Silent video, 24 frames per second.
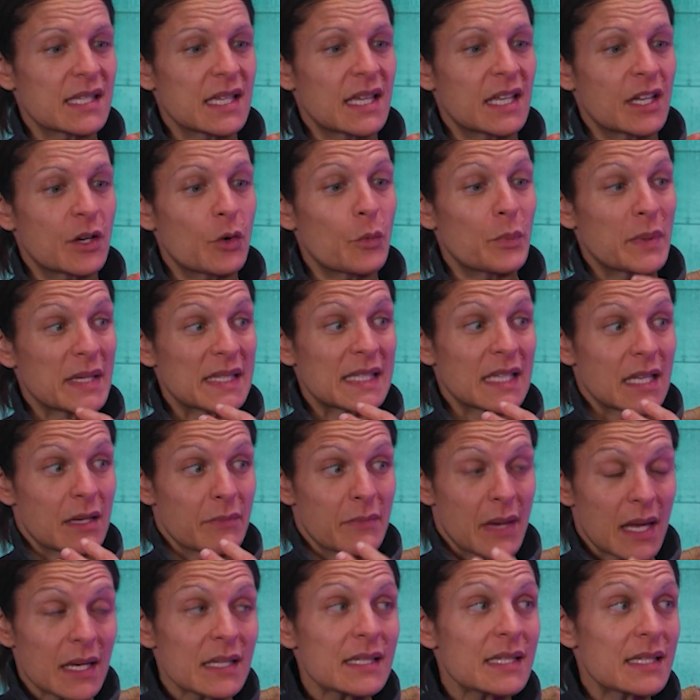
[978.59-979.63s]
In obesity
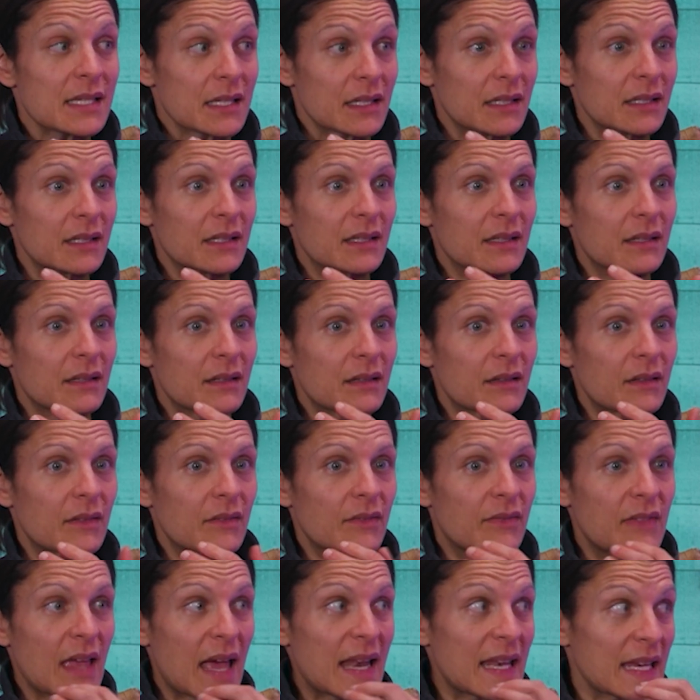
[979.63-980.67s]
medicine,
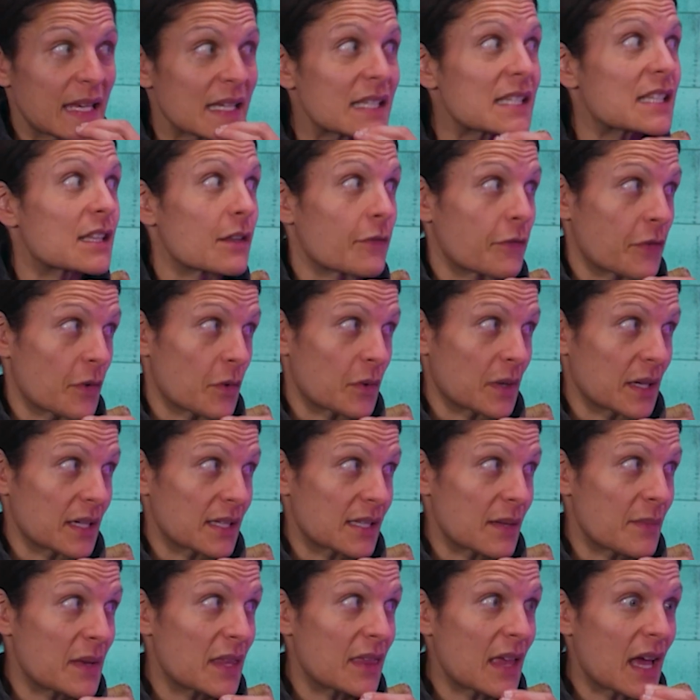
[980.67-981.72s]
that is the
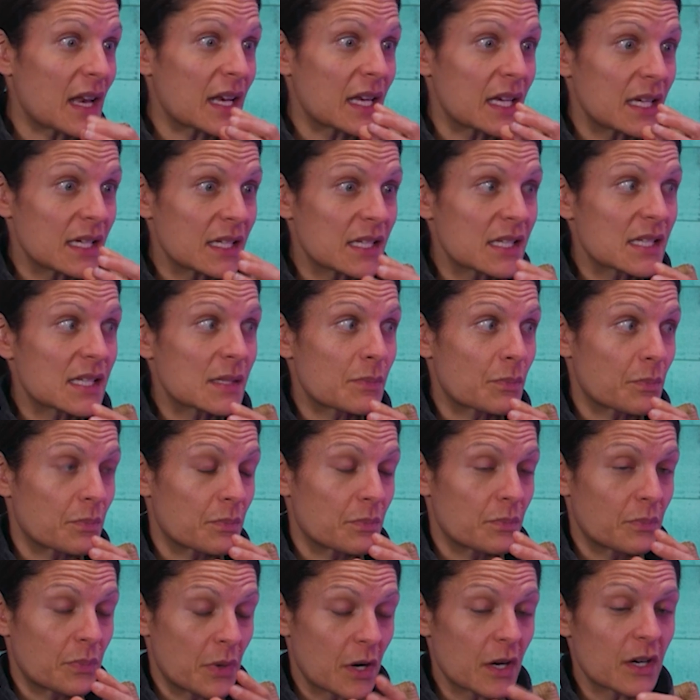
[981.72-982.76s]
focus. I mean, that is
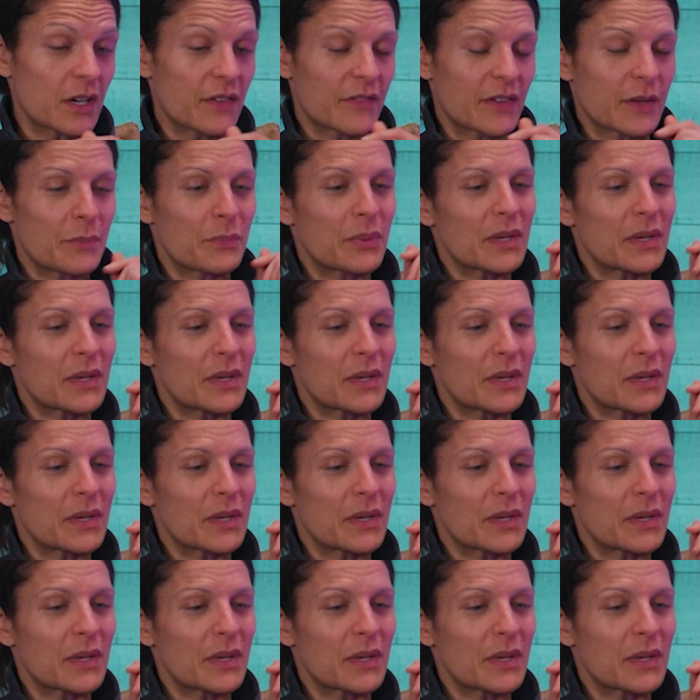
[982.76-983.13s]
part of it.